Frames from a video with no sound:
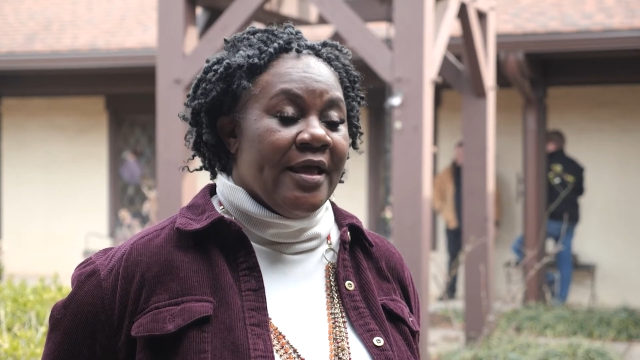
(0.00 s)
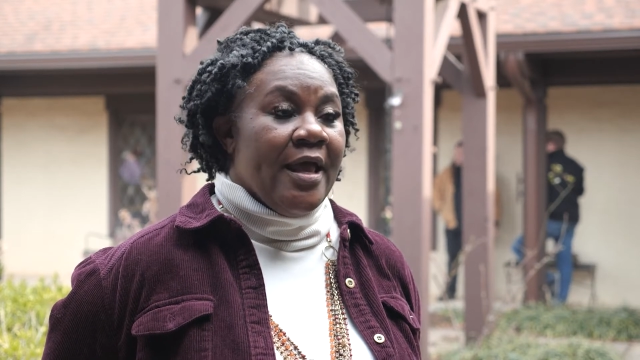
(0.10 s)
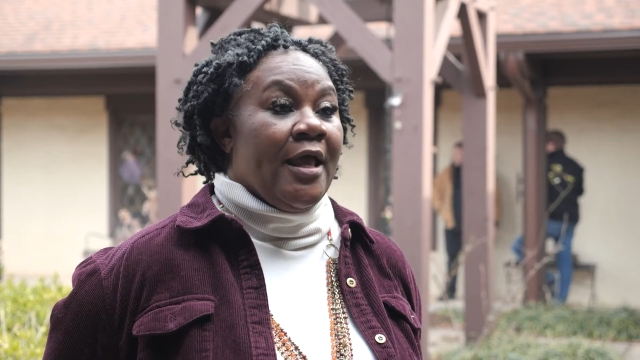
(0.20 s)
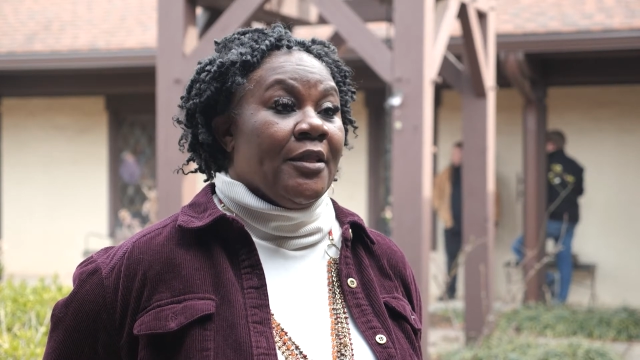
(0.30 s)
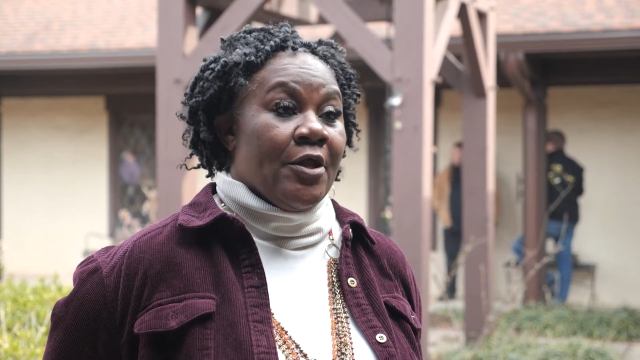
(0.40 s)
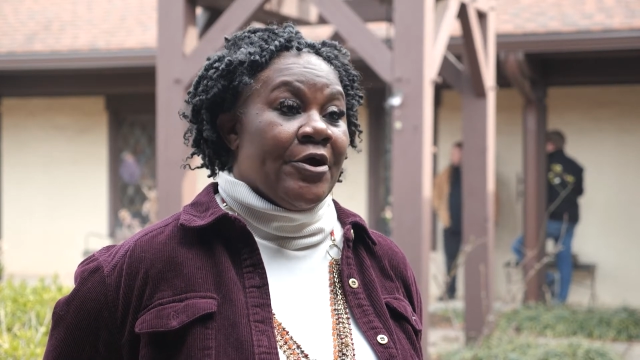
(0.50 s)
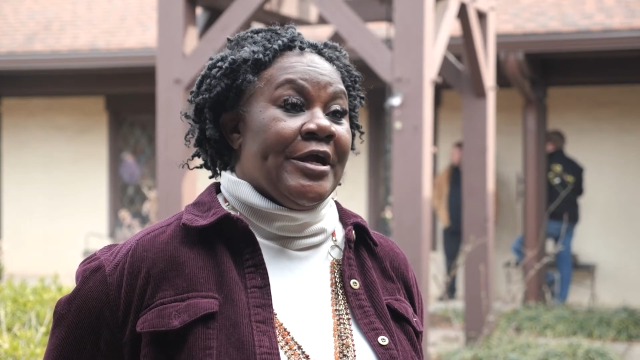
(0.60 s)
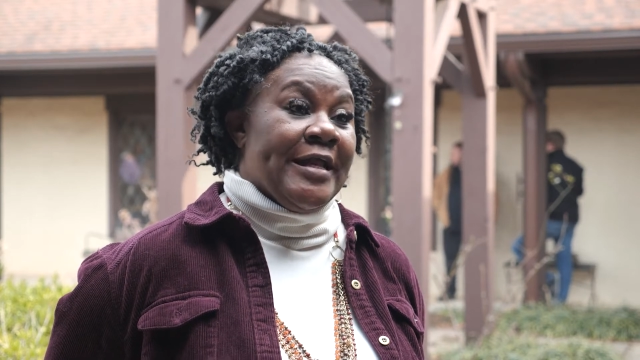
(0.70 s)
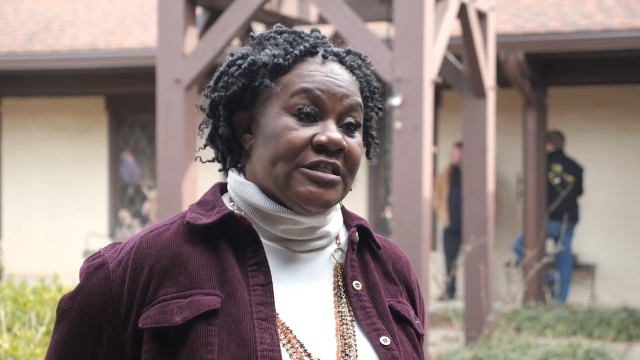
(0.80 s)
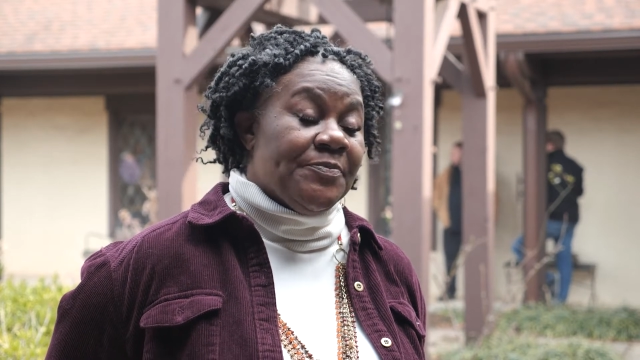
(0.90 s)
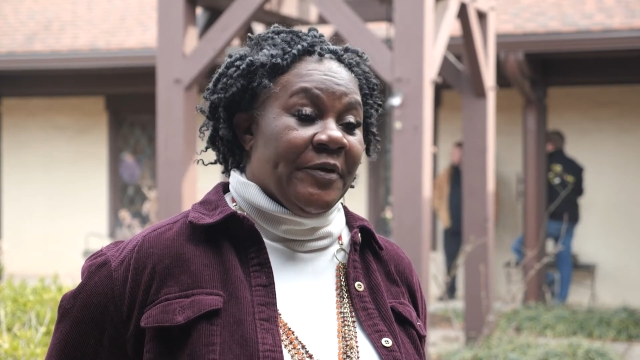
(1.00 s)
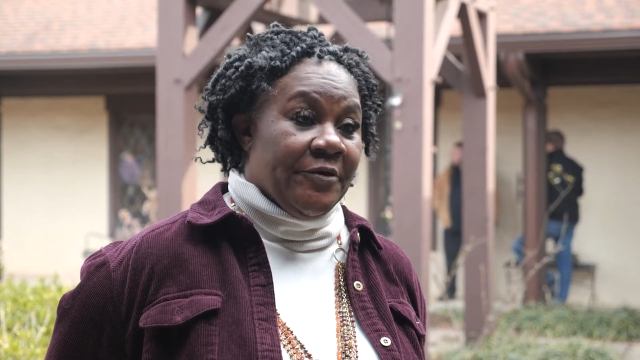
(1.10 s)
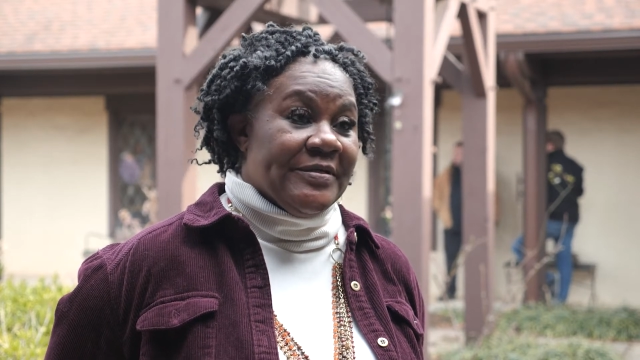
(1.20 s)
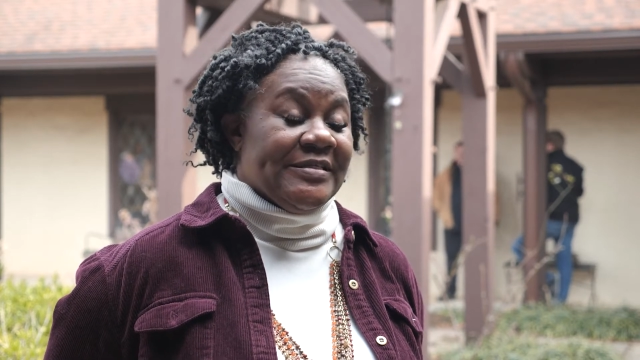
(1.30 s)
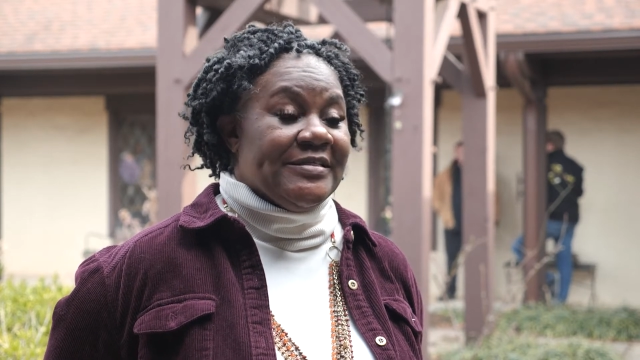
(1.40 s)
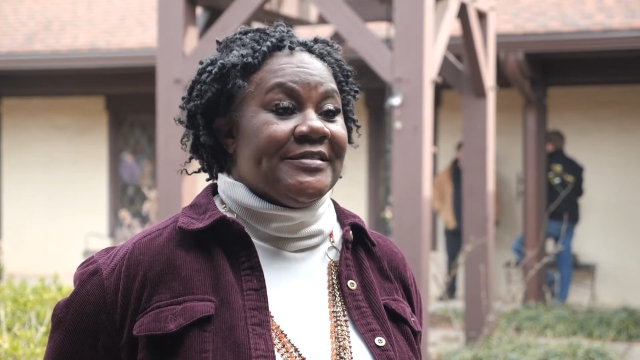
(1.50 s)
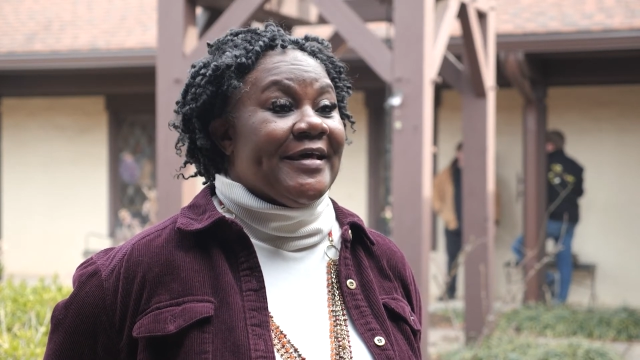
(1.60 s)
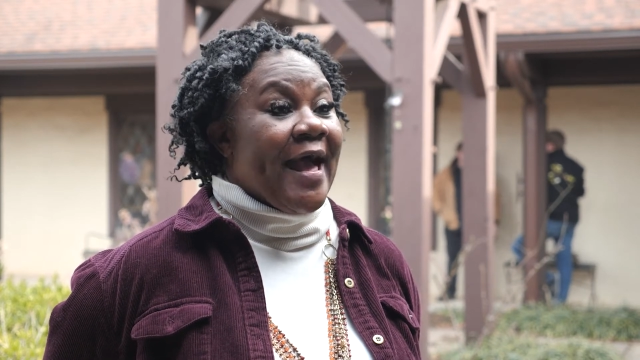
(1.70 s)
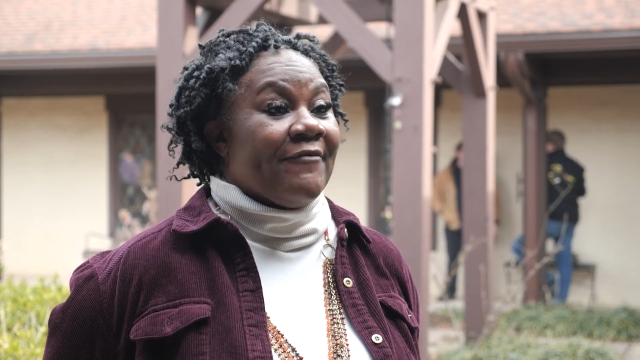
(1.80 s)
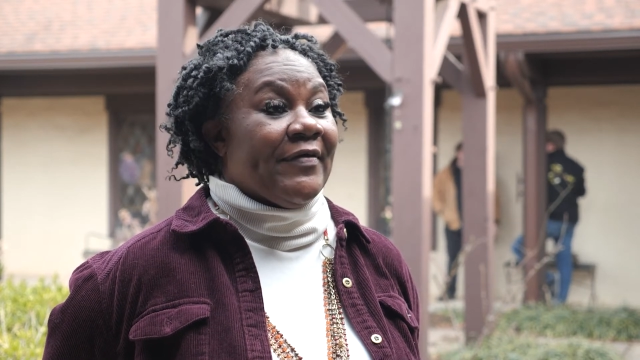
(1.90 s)
and learning experiences to
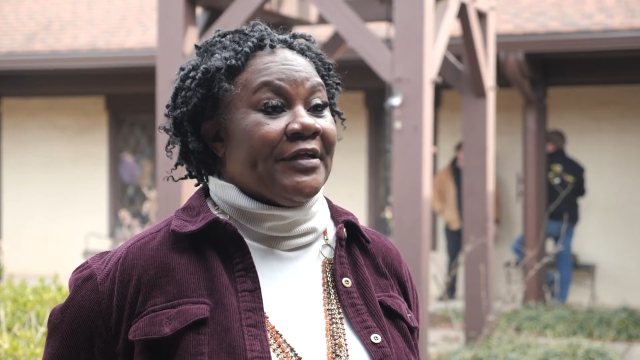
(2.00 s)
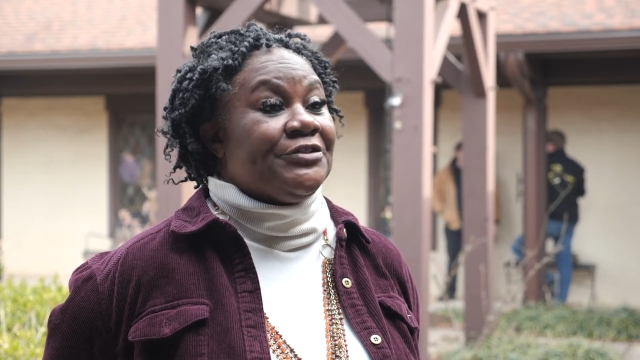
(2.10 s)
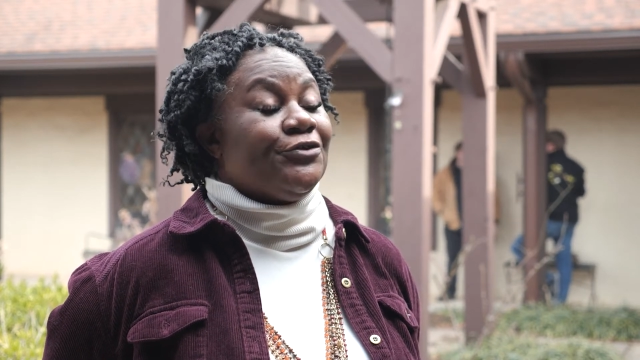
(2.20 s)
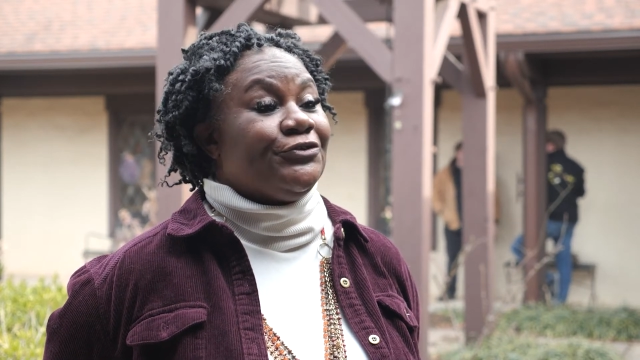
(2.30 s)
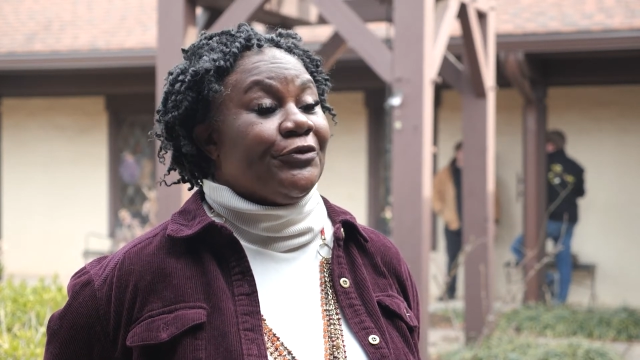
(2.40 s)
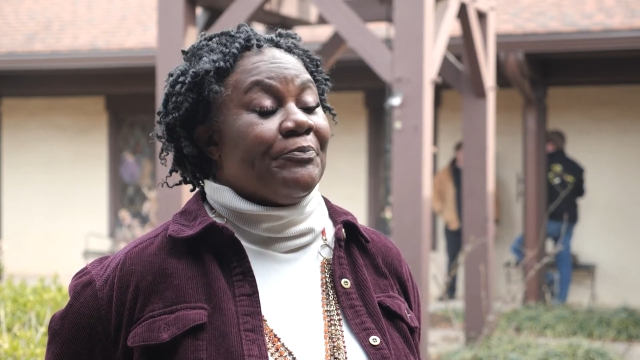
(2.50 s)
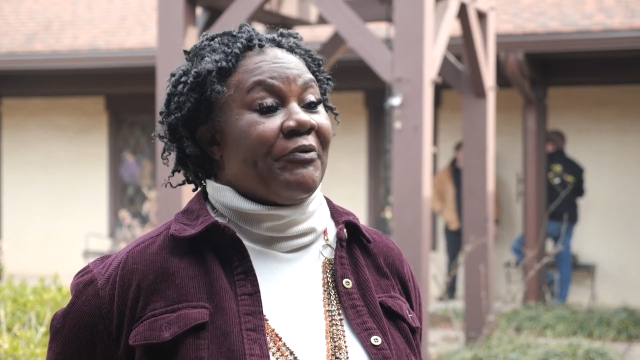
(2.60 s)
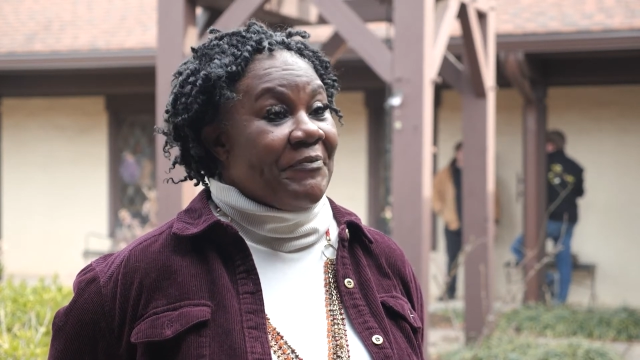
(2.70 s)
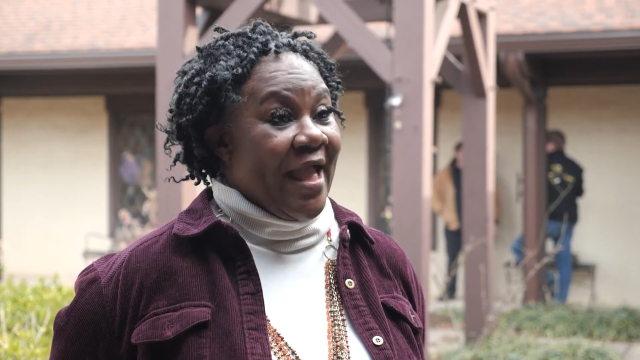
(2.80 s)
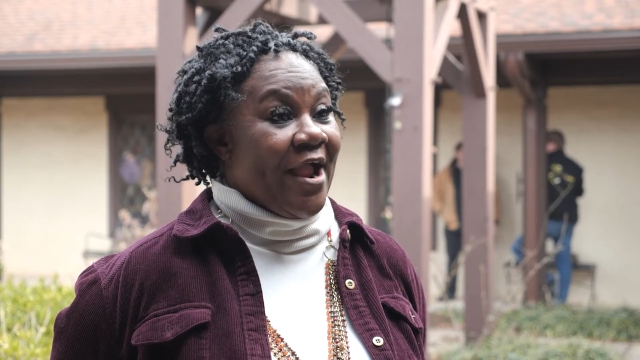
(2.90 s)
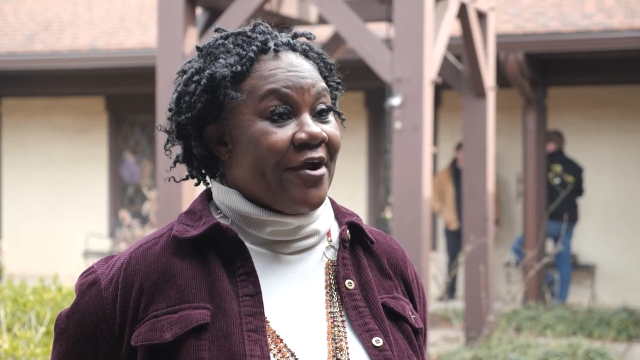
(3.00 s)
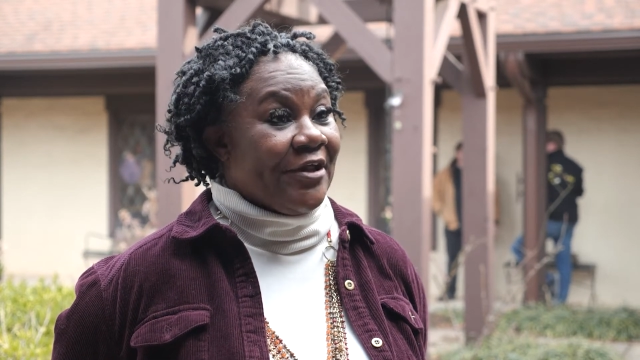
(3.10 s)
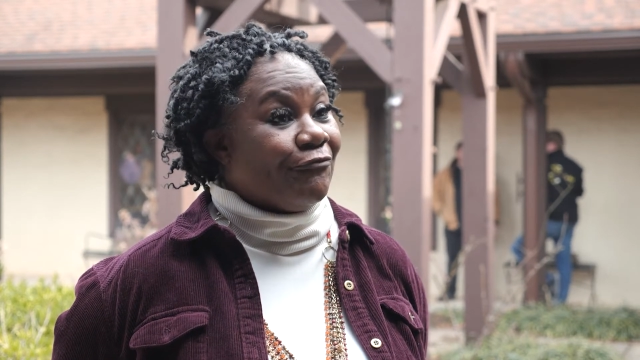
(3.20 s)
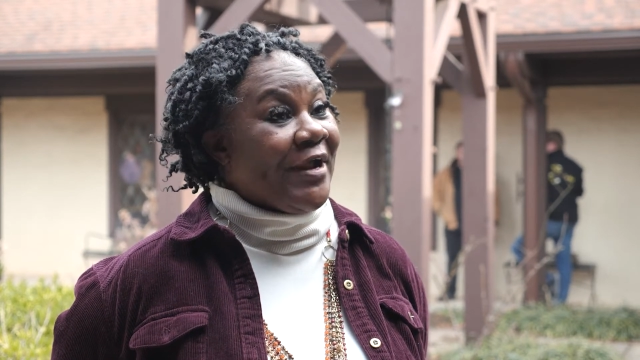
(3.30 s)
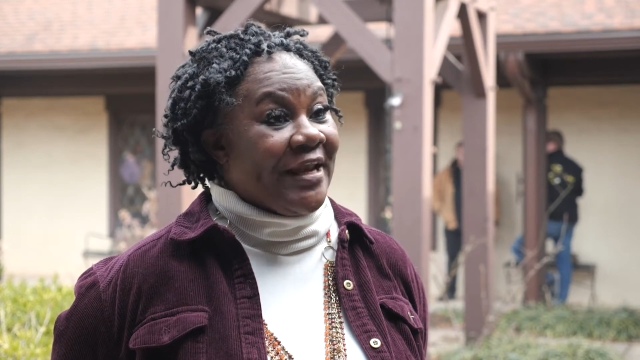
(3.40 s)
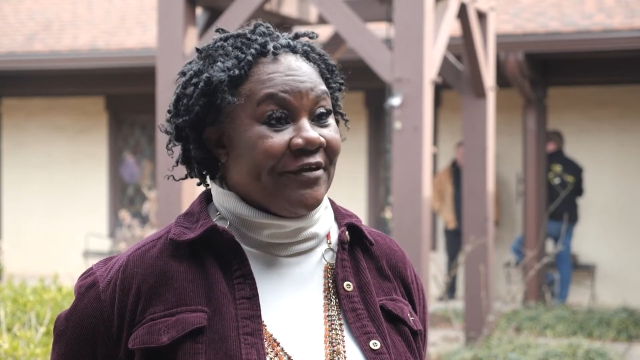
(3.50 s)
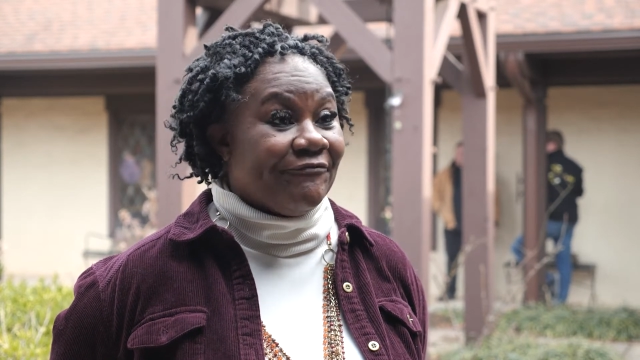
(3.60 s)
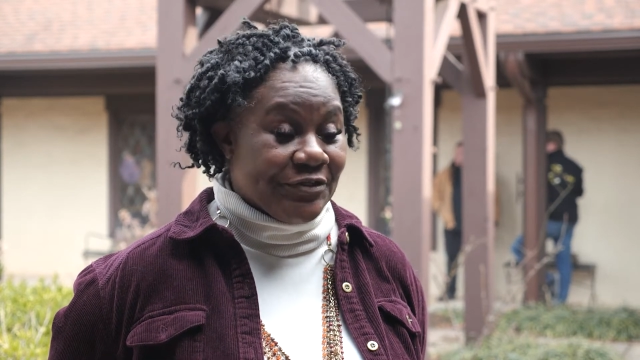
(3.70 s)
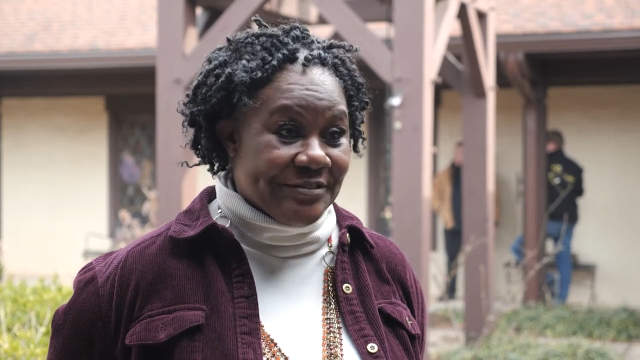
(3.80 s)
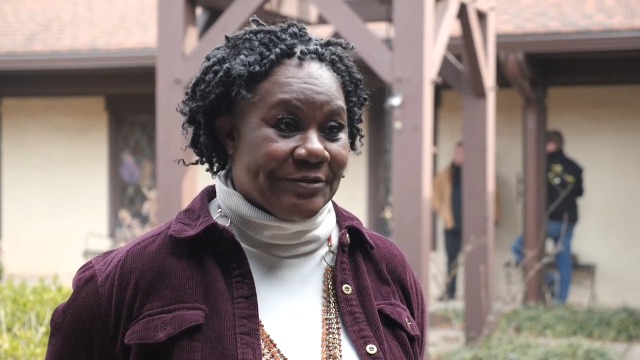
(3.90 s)
have our children prepared and ready
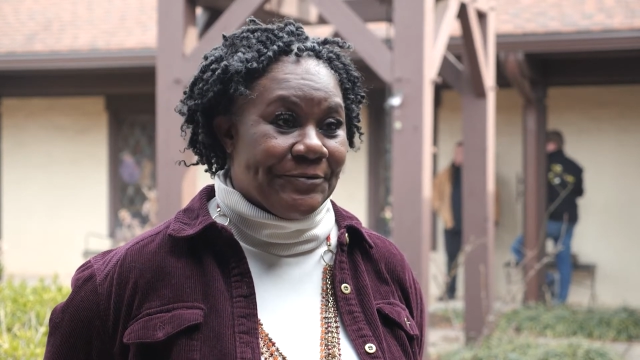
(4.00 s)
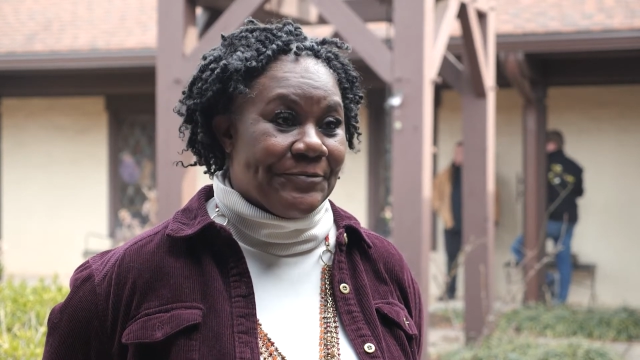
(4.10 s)
for school.